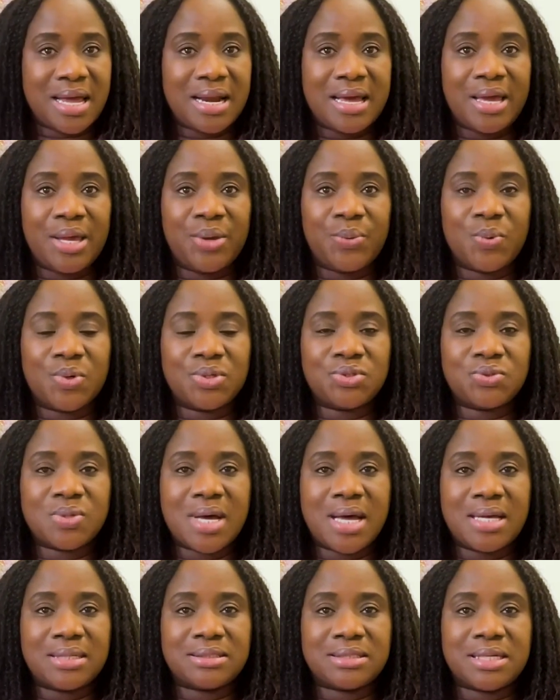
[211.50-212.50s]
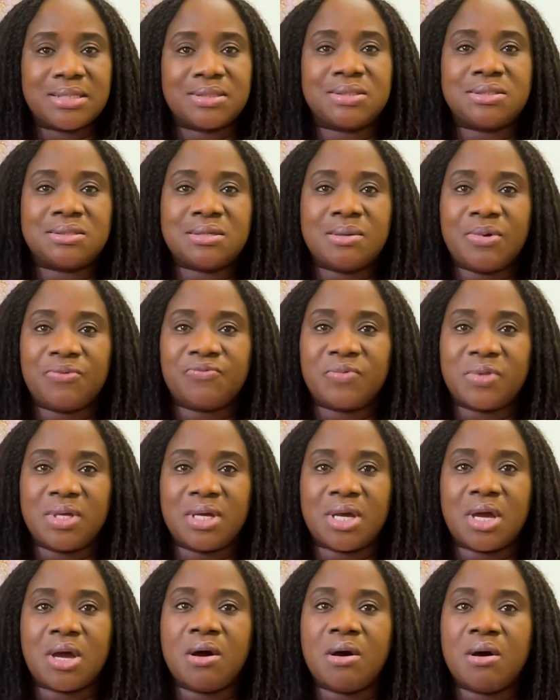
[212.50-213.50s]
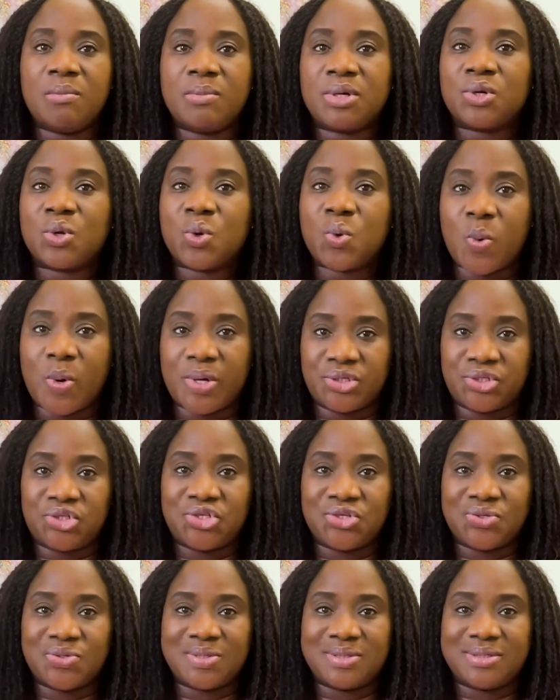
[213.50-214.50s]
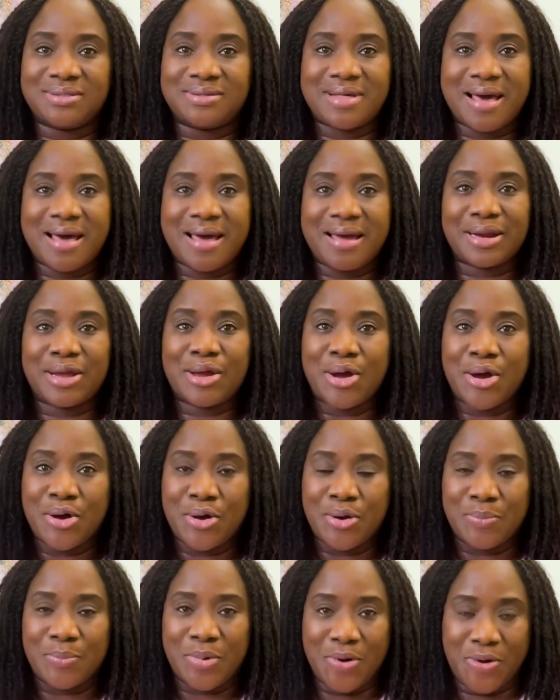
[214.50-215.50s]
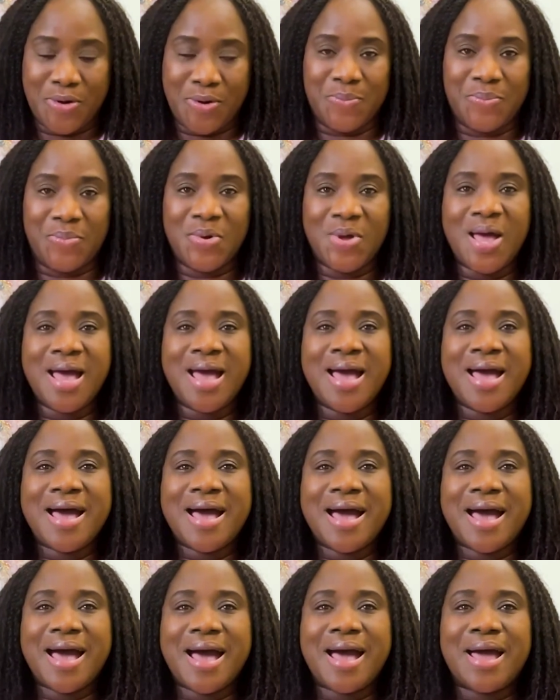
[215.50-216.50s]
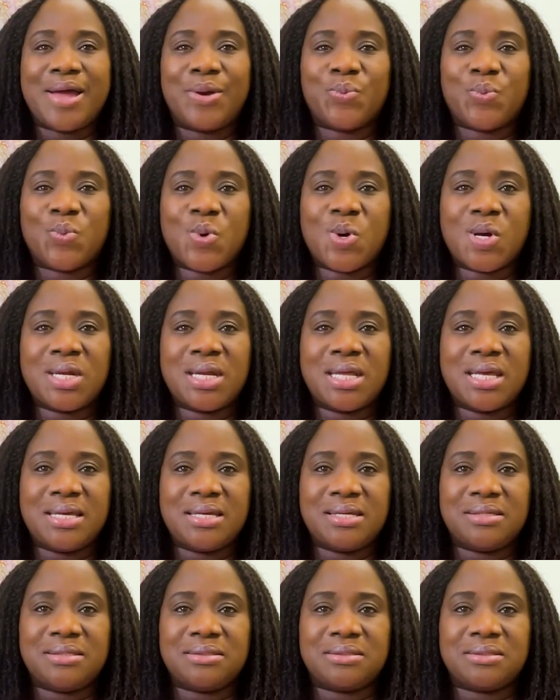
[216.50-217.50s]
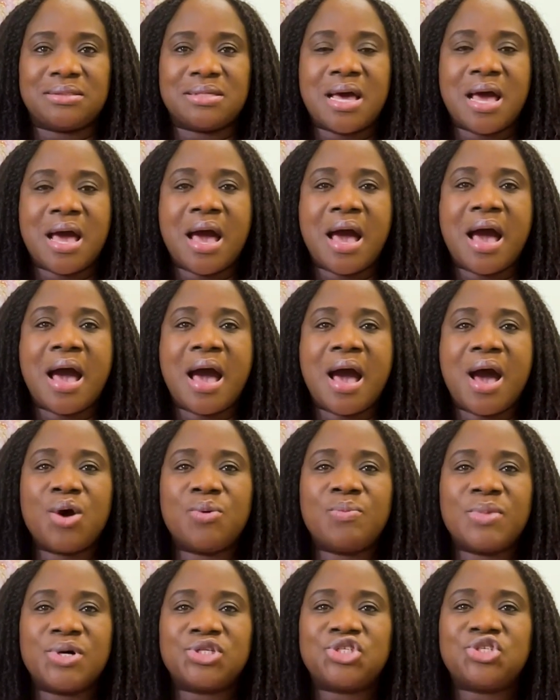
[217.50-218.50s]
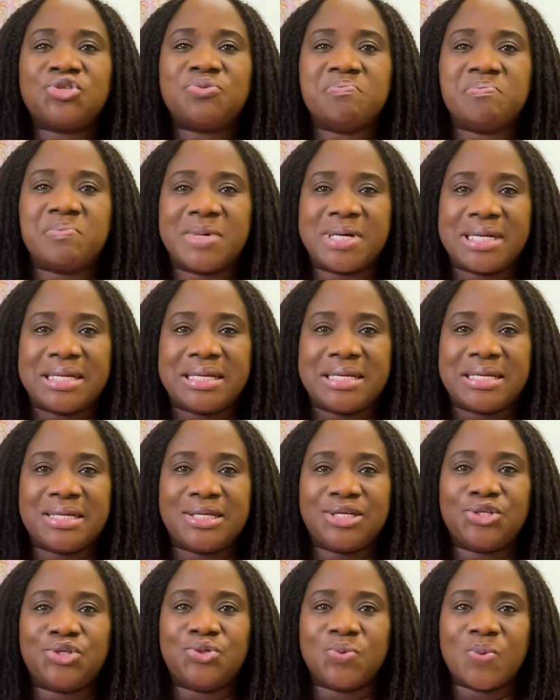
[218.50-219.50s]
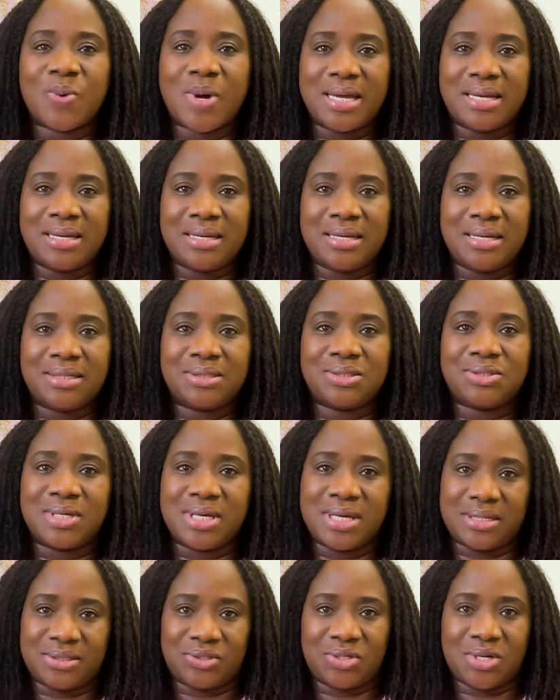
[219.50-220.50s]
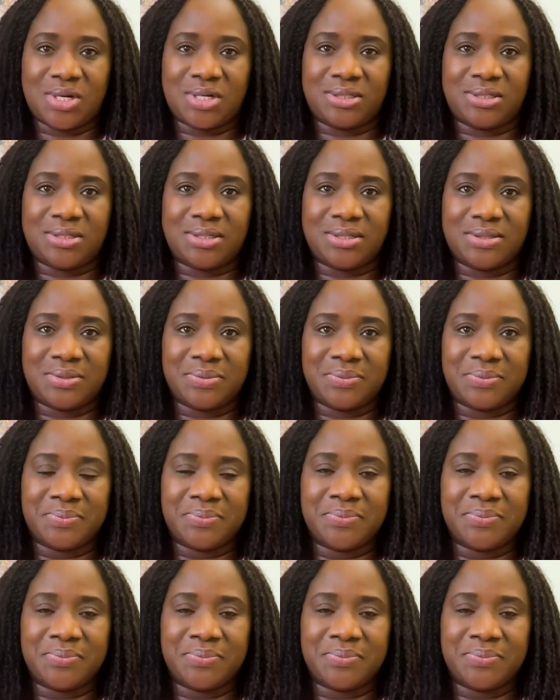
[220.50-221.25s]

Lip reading: and I want to answer some of the common questions that come up. And one is, how much money do I need to get started?